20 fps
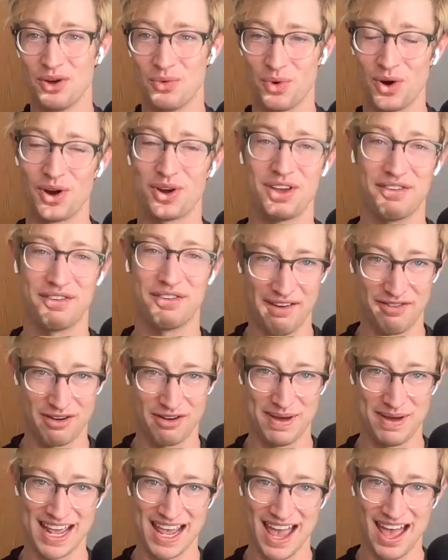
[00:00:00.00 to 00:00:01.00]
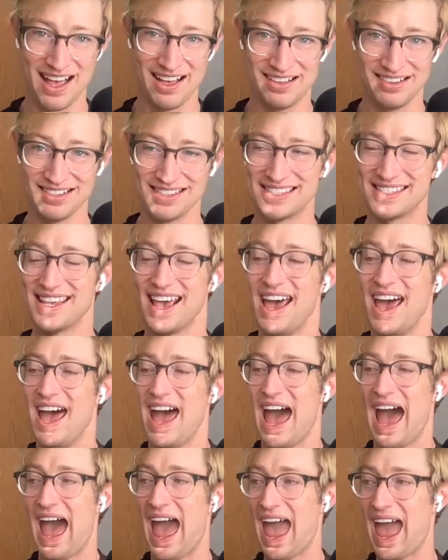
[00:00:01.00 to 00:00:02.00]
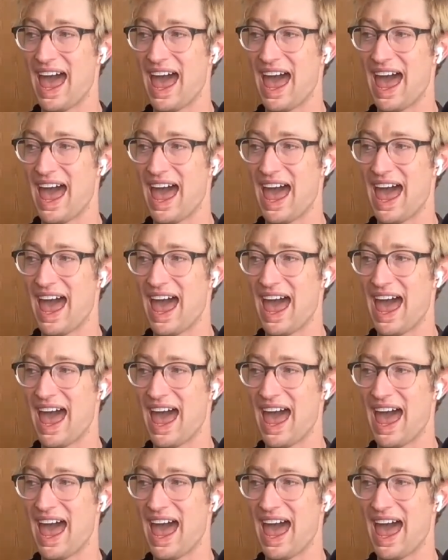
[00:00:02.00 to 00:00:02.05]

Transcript: the work of everybody mm-hmm. else mm.